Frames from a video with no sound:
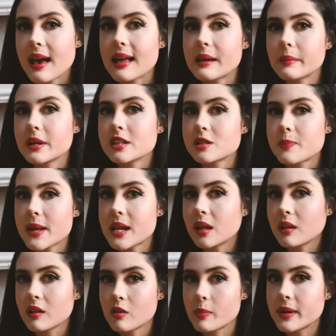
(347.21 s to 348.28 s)
And I'm going to spend
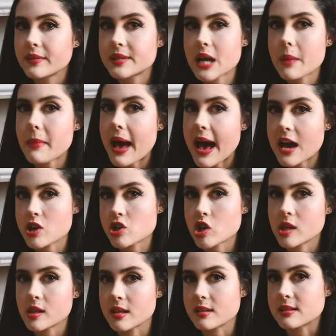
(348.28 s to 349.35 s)
a little bit of time
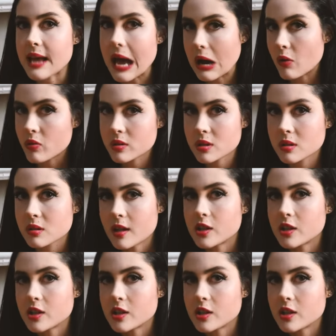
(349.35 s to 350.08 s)
hashing this out.